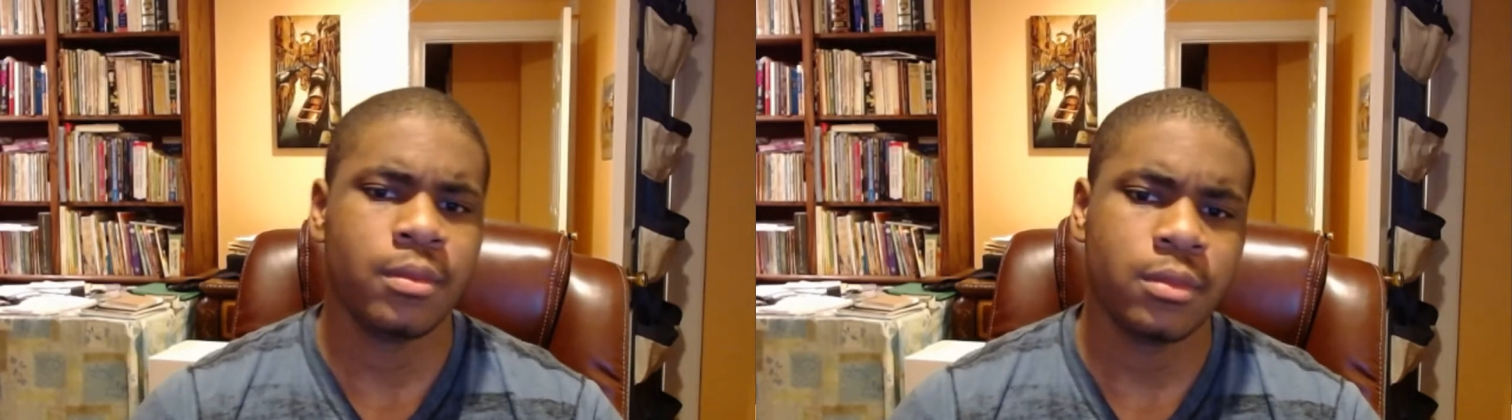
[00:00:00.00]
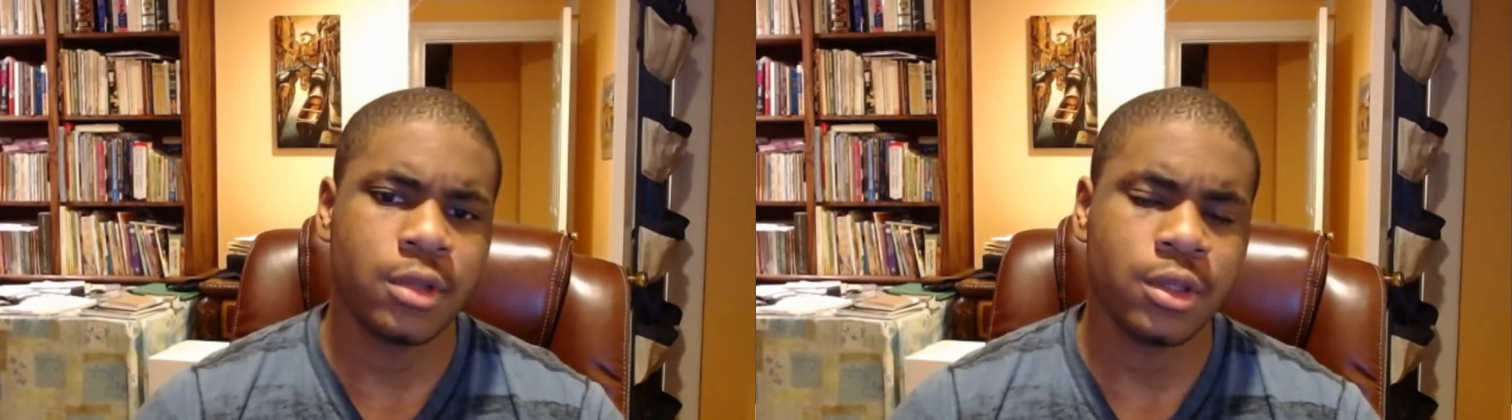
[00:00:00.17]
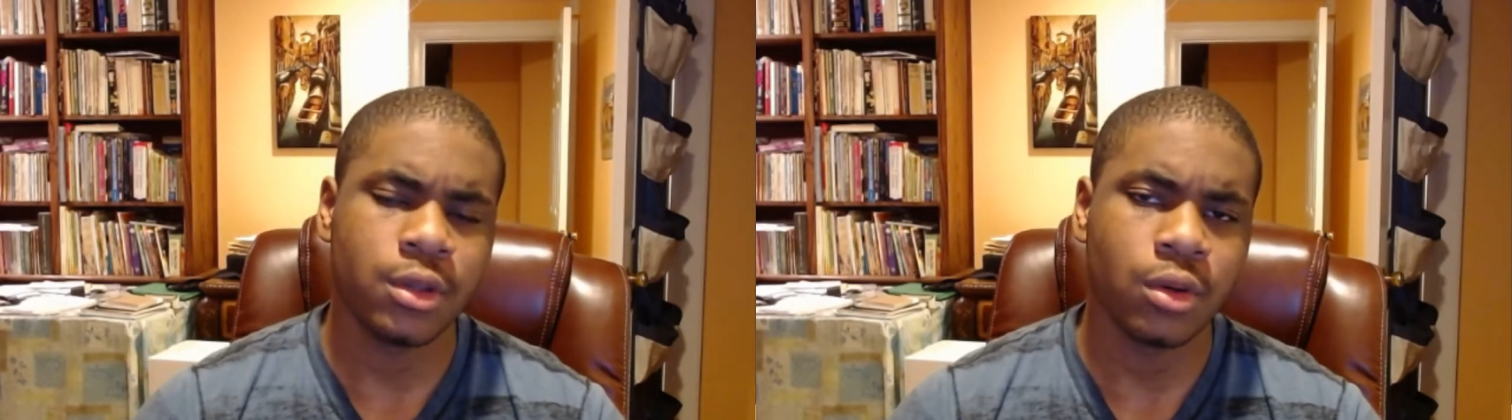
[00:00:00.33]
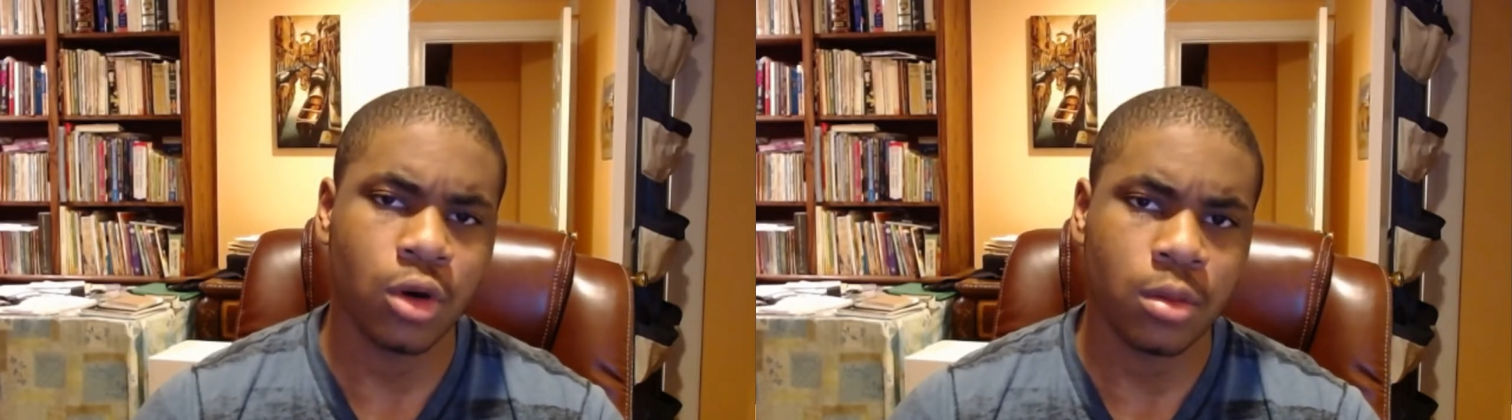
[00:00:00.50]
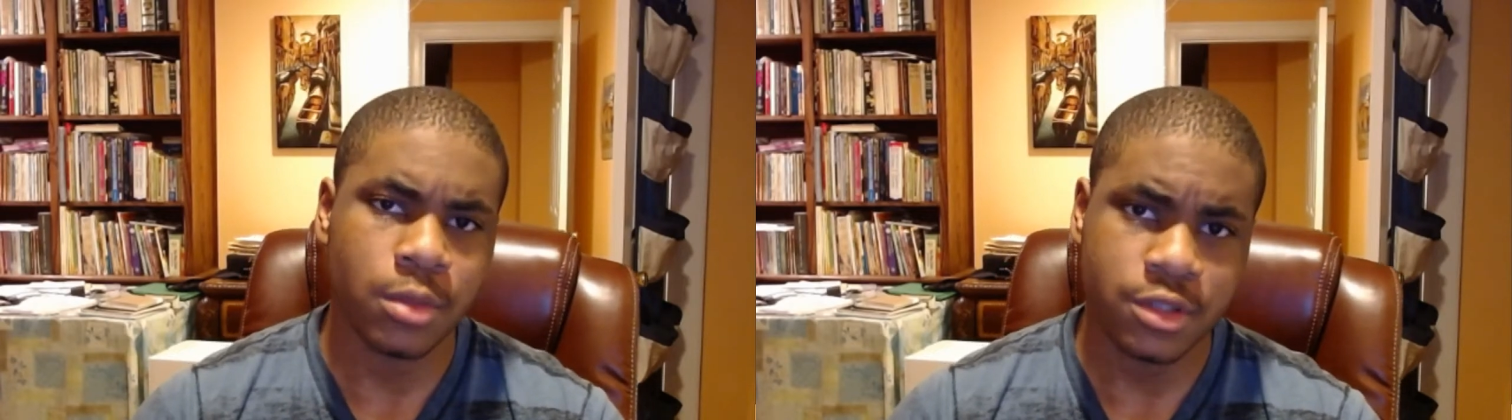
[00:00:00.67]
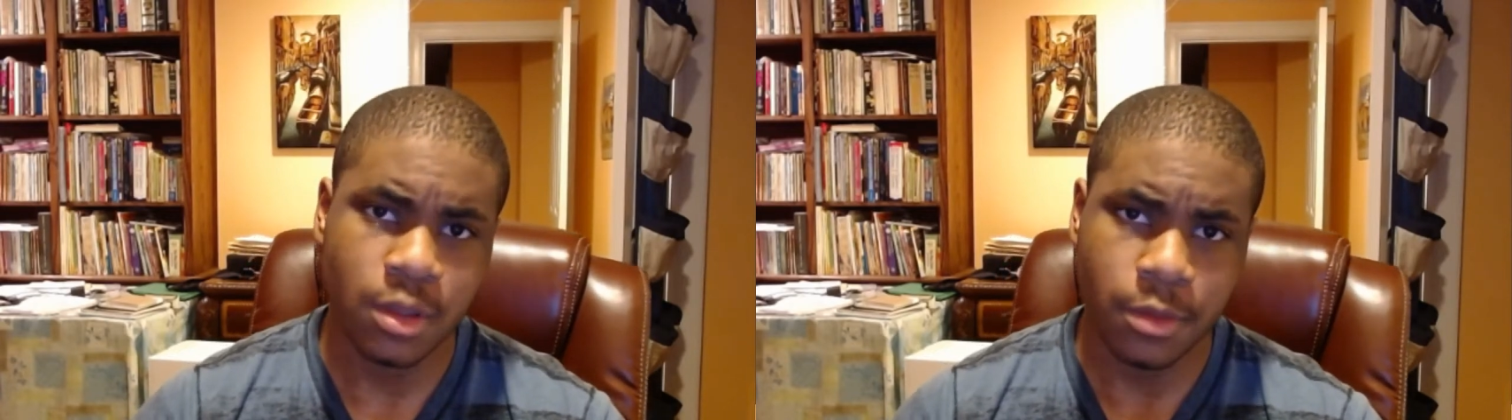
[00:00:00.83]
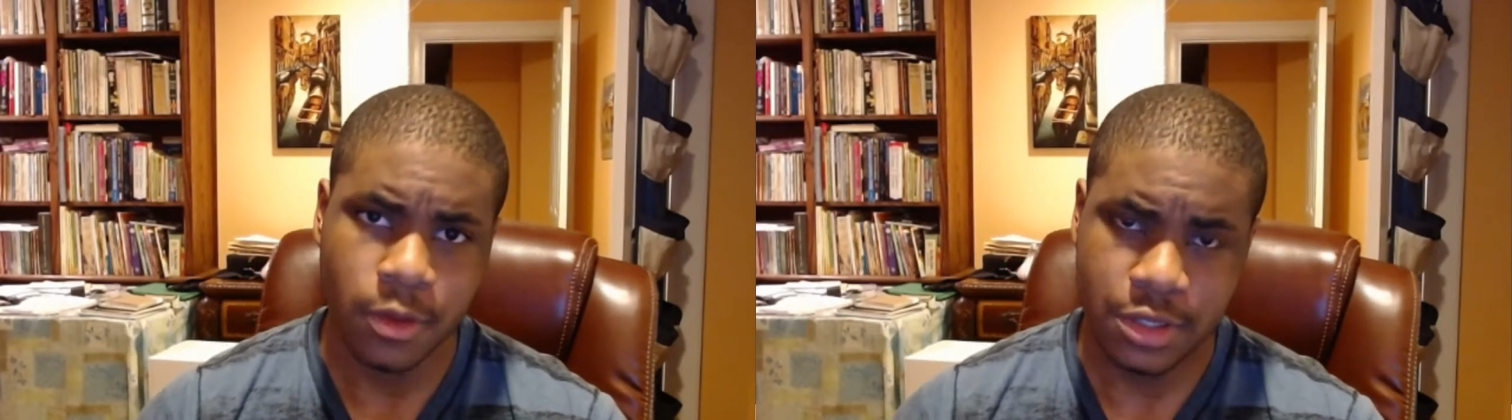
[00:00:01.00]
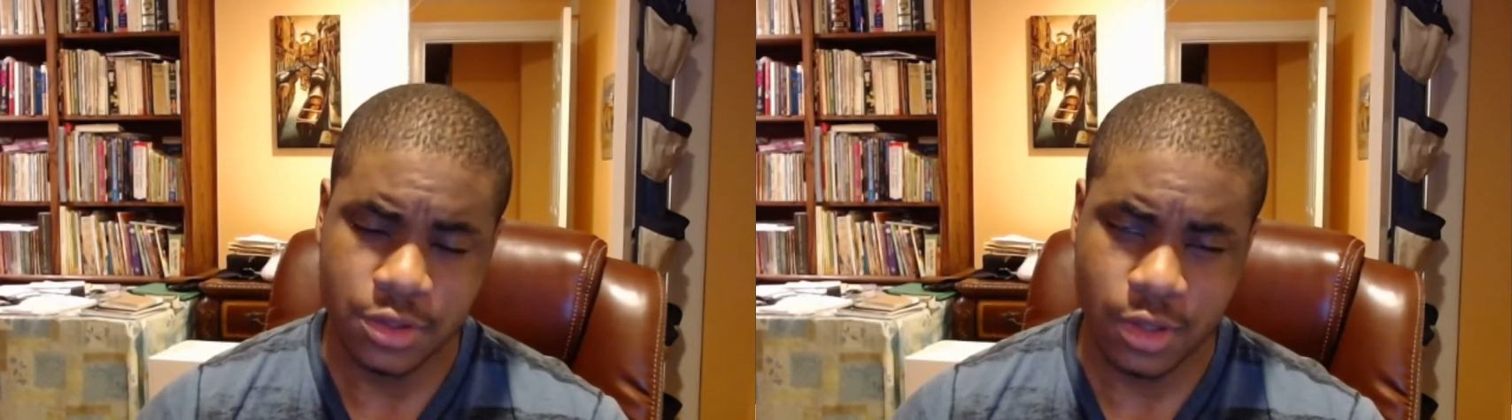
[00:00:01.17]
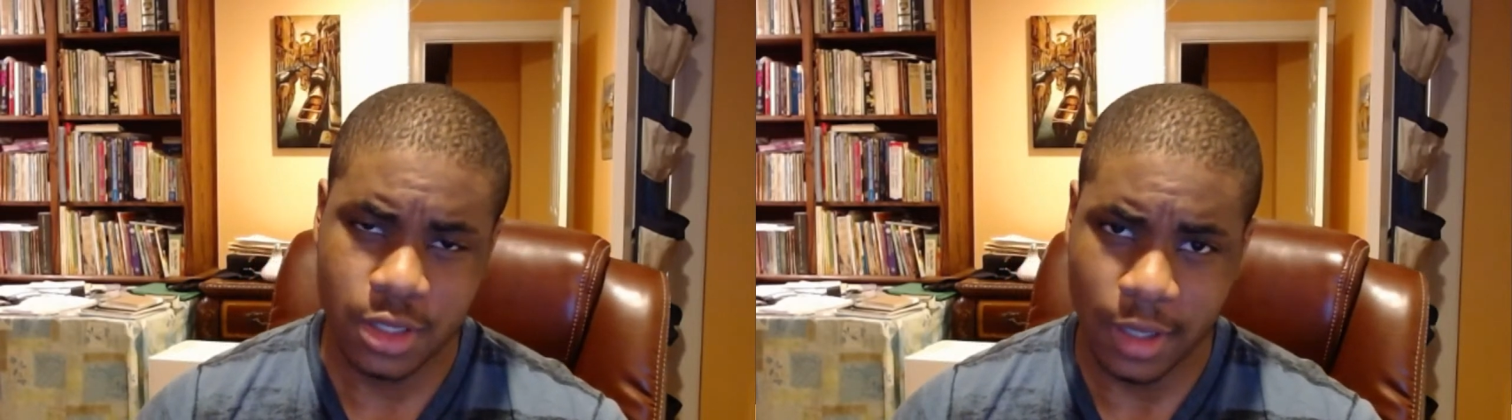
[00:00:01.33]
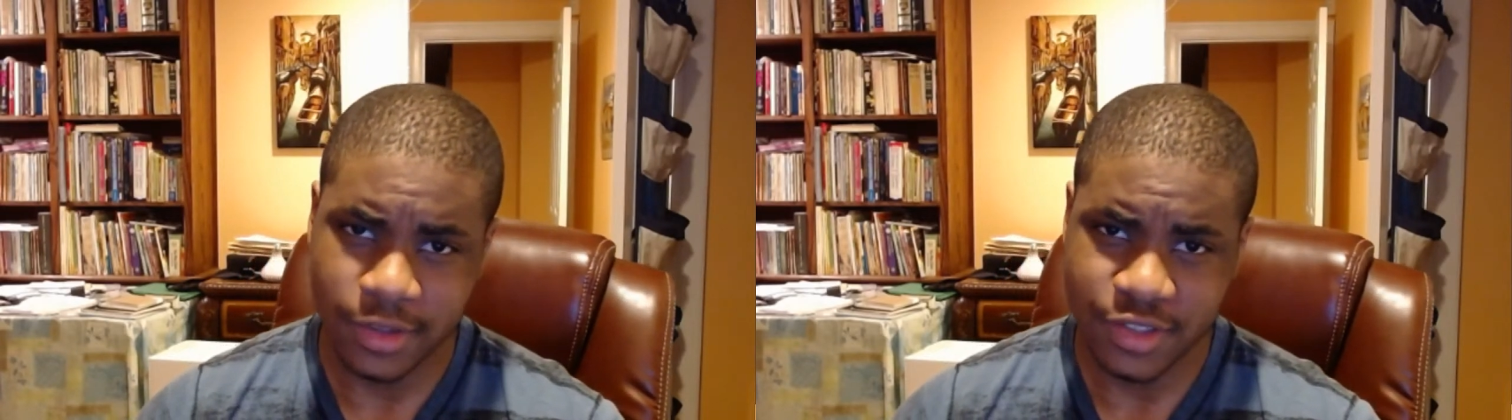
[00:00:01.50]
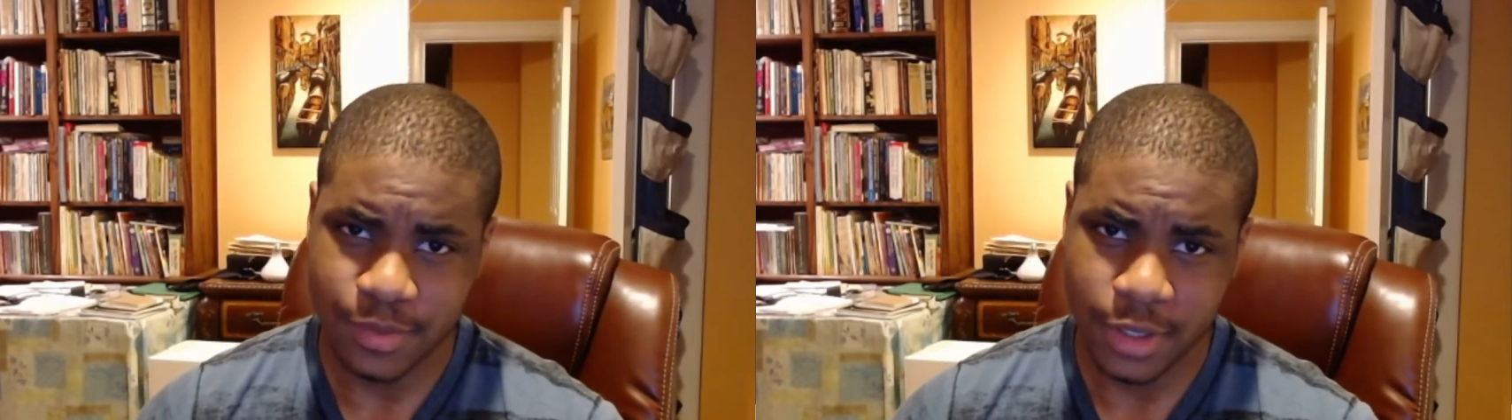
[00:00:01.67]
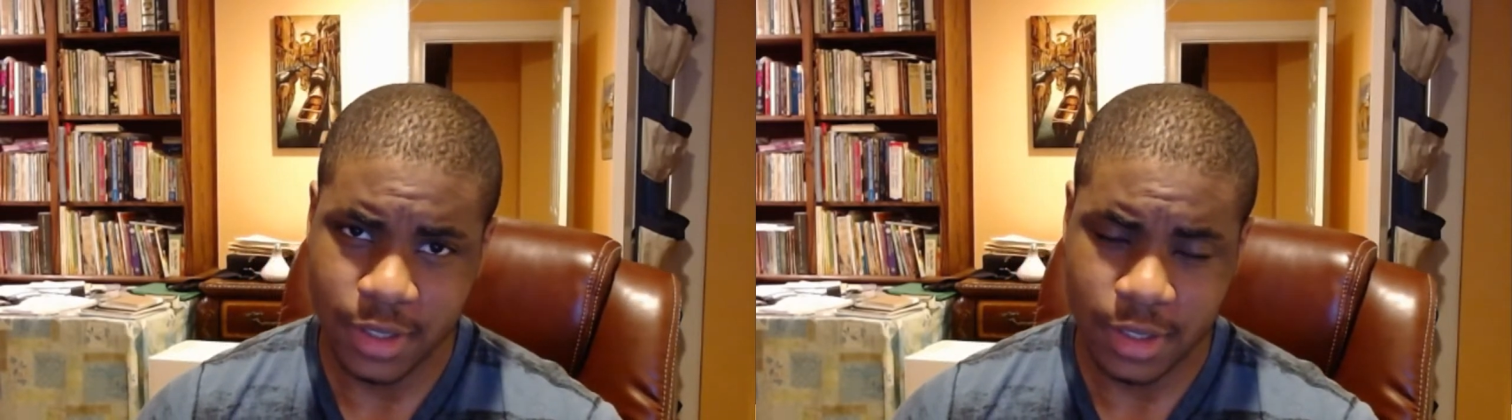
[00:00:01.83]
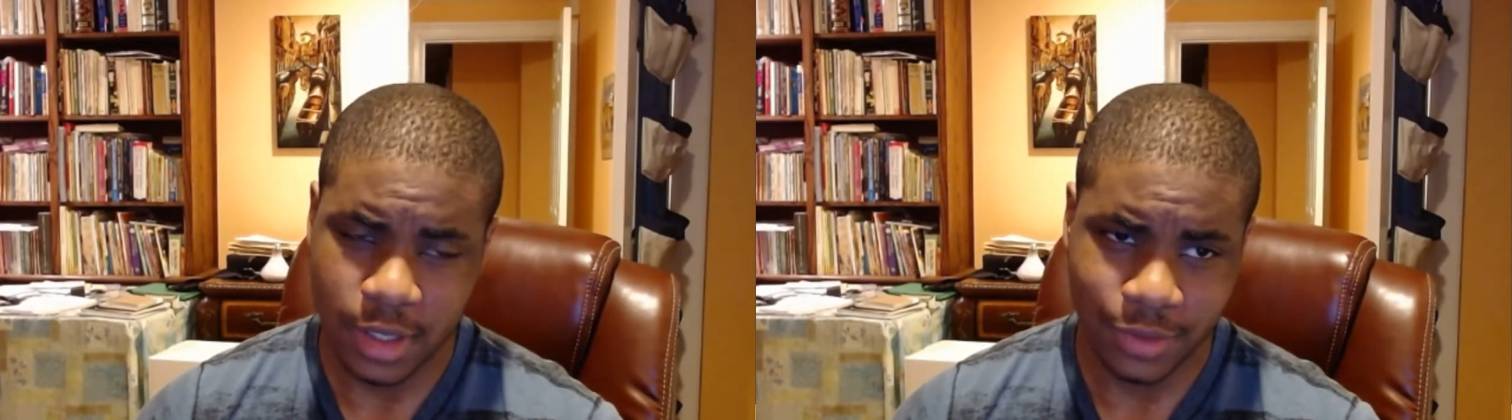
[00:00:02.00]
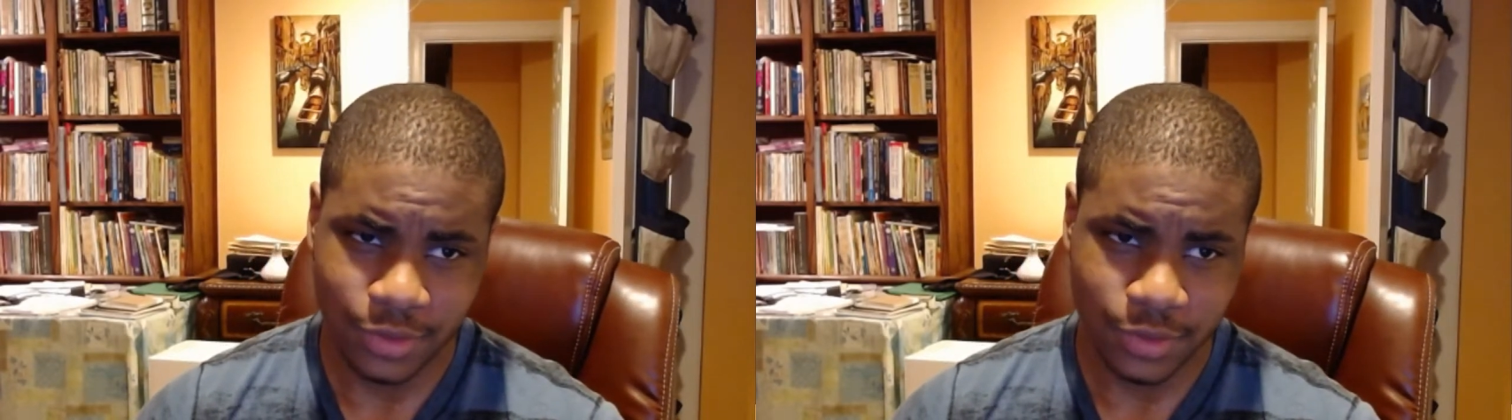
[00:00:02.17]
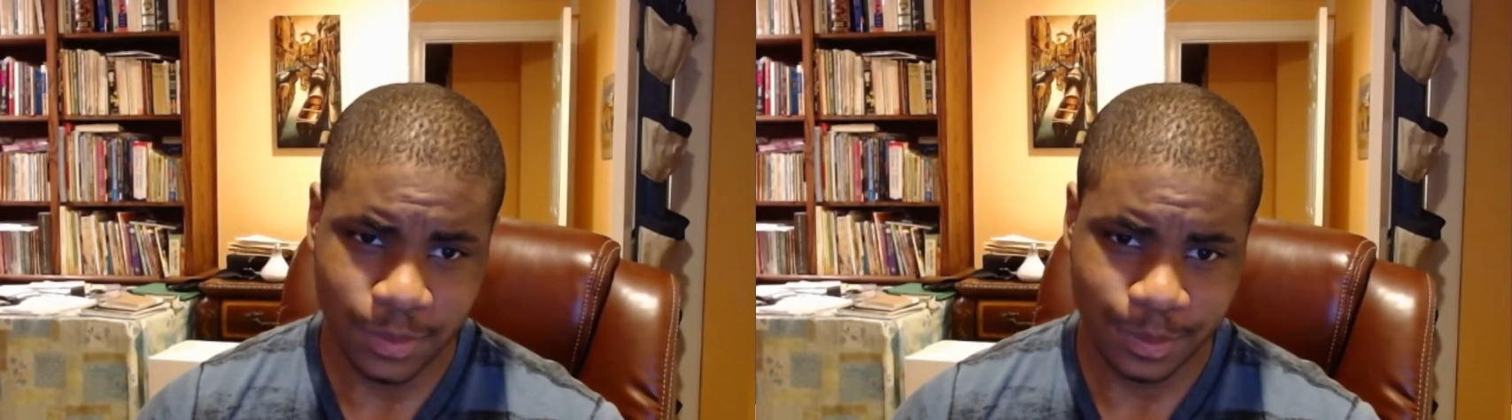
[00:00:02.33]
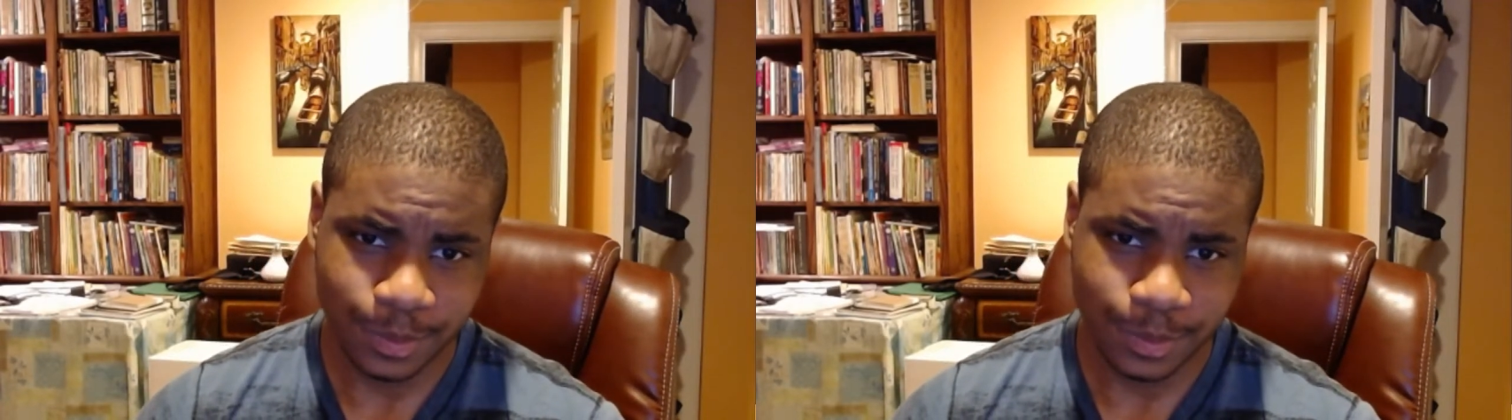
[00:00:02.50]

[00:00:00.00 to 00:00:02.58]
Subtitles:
the norm or something that you cannot speak against,